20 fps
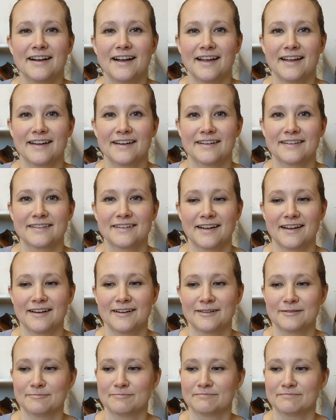and
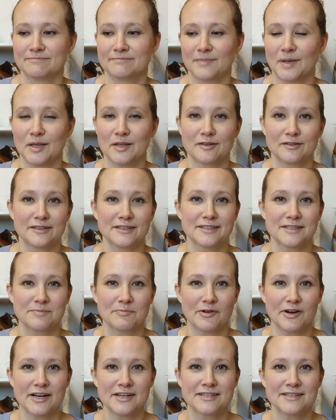a little
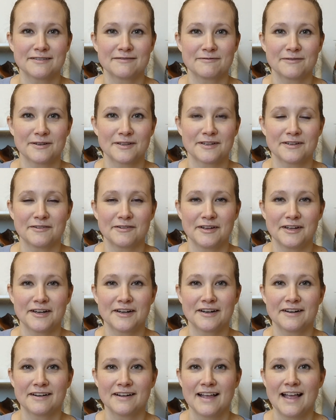inspiration for the new
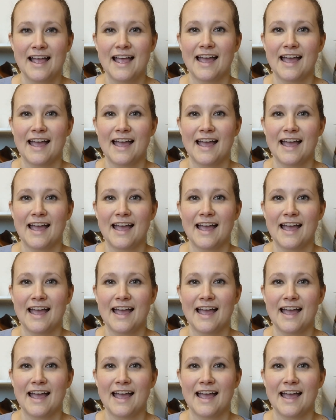year,